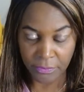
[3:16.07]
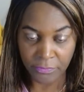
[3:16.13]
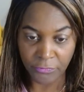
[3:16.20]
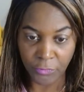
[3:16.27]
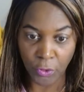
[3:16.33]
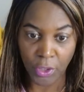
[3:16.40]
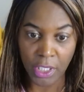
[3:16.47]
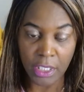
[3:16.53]

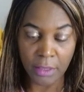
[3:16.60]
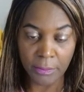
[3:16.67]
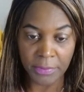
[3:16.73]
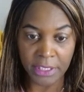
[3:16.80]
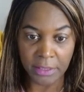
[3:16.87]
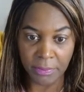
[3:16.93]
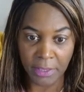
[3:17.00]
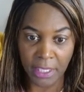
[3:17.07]
for
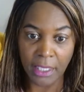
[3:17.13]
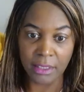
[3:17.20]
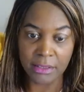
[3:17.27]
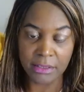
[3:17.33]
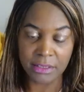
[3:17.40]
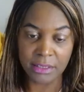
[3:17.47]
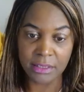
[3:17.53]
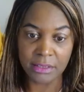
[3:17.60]
company
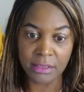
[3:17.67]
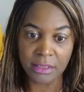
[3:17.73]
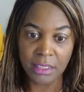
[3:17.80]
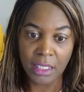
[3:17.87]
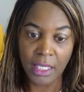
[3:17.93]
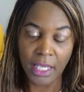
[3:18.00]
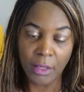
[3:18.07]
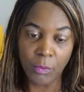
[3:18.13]
policies,
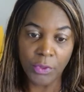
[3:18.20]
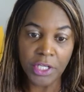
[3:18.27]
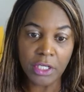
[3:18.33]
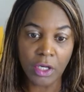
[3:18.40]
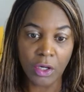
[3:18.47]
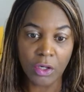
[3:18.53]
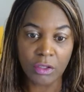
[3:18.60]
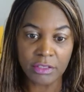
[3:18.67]
and we
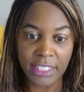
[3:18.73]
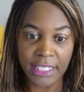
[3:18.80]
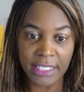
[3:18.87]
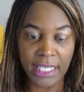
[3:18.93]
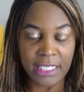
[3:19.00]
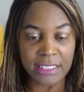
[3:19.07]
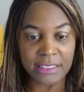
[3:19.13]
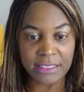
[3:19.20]
call that
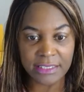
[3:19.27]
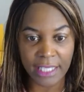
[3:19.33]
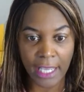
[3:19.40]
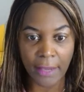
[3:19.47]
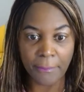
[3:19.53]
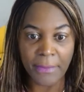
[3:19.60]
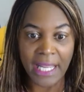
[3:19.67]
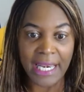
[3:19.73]
a
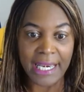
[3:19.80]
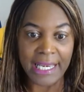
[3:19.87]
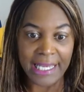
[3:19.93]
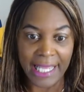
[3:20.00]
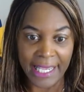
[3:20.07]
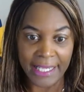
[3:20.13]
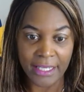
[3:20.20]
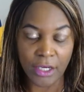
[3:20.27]
SAP
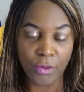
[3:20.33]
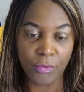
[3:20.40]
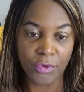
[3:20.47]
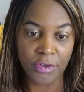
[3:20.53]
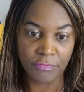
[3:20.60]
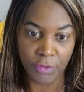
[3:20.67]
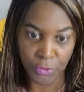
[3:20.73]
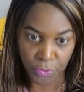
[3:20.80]
like
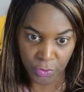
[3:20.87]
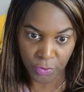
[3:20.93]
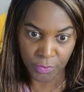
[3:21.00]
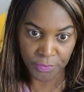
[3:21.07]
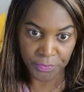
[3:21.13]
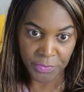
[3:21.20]
referral.